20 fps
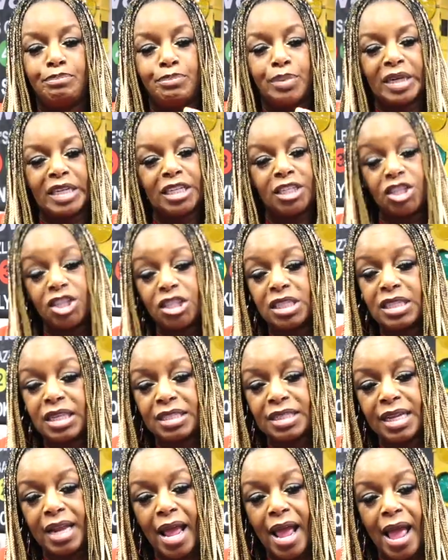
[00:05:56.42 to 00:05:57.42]
but it just
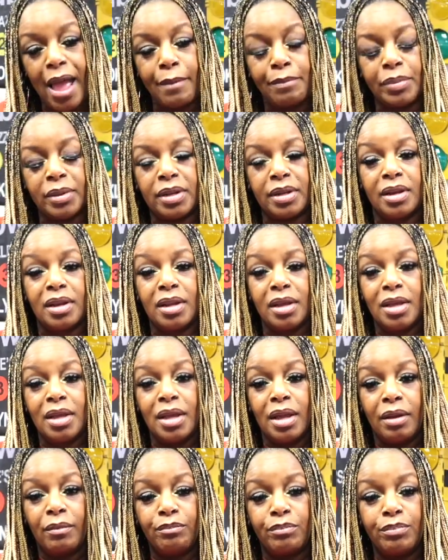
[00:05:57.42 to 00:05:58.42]
doesn't happen
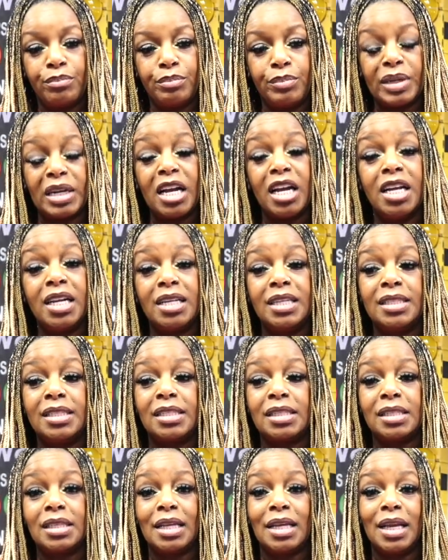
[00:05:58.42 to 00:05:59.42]

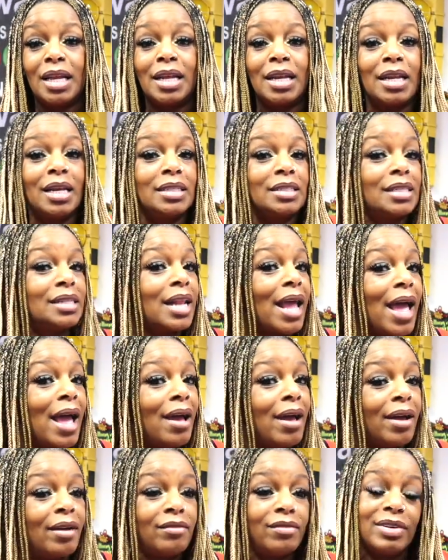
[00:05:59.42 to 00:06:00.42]
because he doesn't
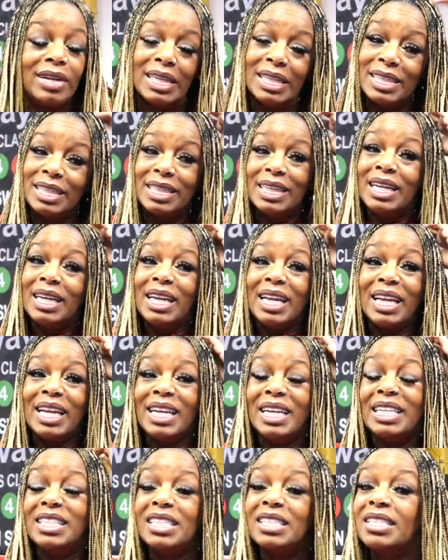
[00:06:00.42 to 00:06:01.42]
have,
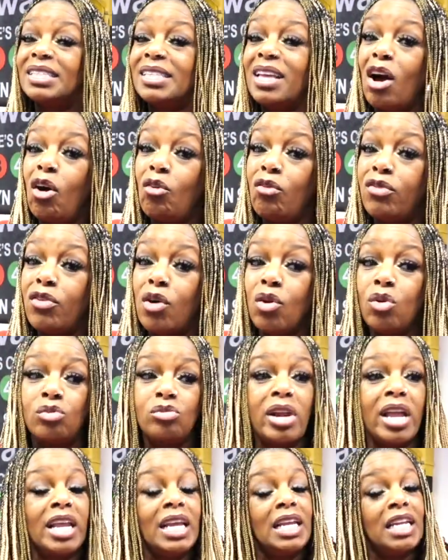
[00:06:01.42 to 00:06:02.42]
he needs a cell
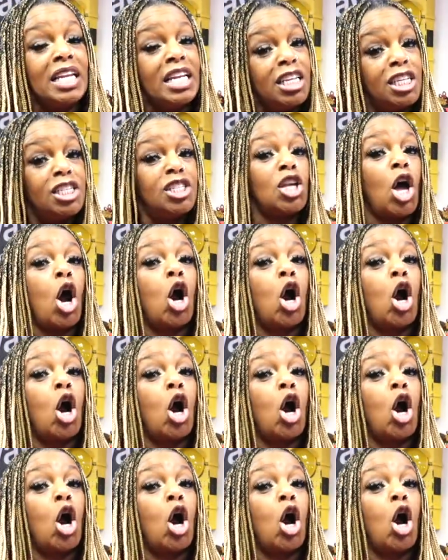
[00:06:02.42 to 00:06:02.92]
phone and he needs